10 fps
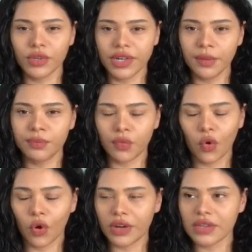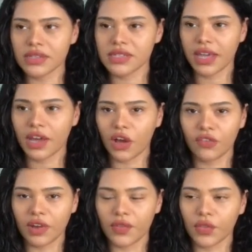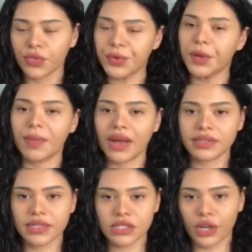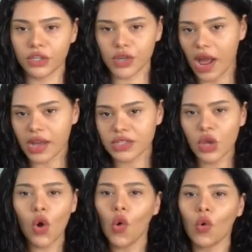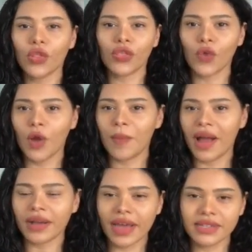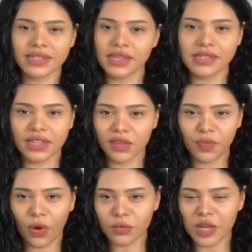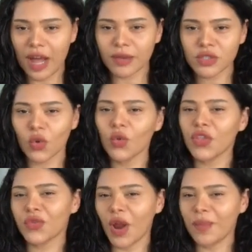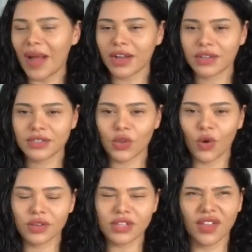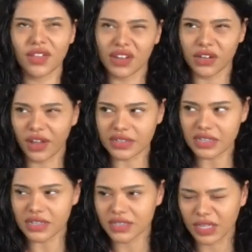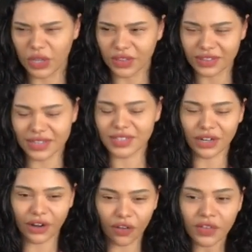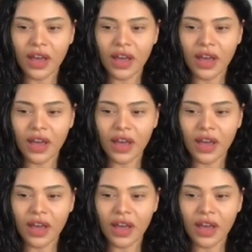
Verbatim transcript: really bored and sick of like the throwback disco tracks or the throwback 80s synth pop tracks or the throwback songs other than 90s because I don't think that's done enough.